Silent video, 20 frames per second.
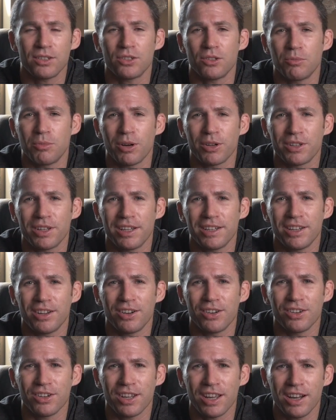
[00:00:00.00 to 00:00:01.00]
So mark that
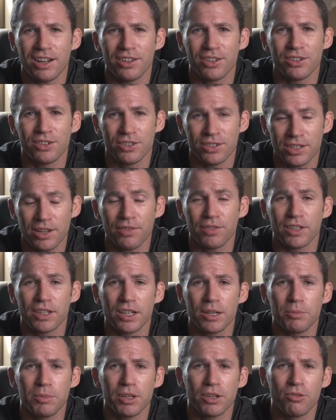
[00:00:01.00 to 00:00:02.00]
down in your calendar. It's definitely
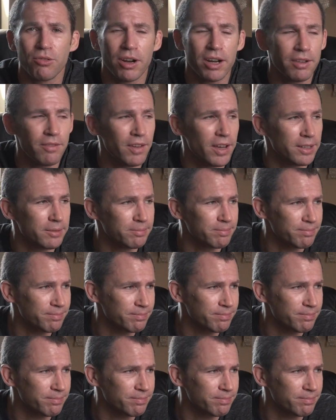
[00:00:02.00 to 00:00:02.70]
going to be a great event.